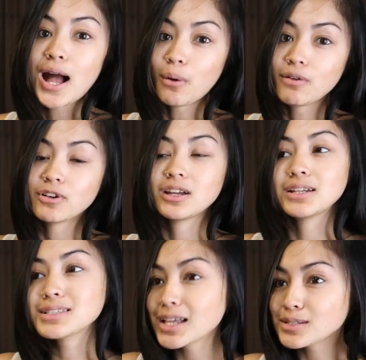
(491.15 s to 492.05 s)
However,
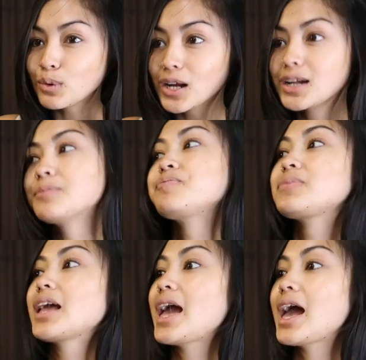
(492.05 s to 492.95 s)
it is less work
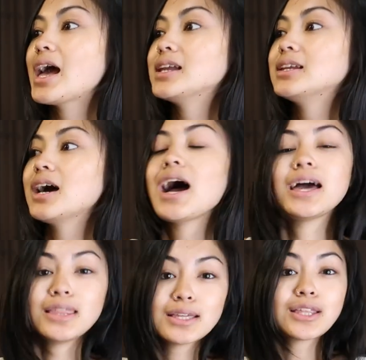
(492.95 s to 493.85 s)
and
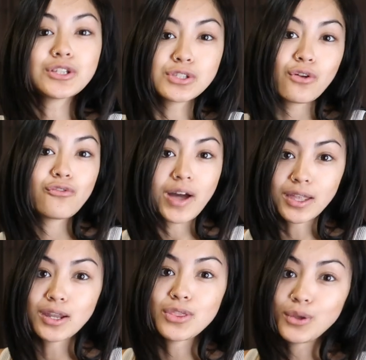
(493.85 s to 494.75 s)
I think they'll still
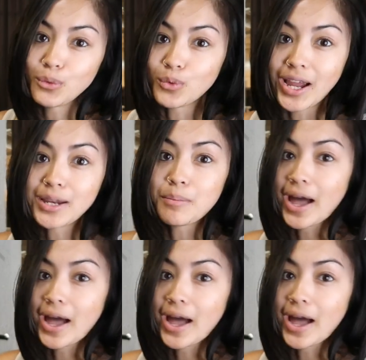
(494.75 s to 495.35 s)
find the right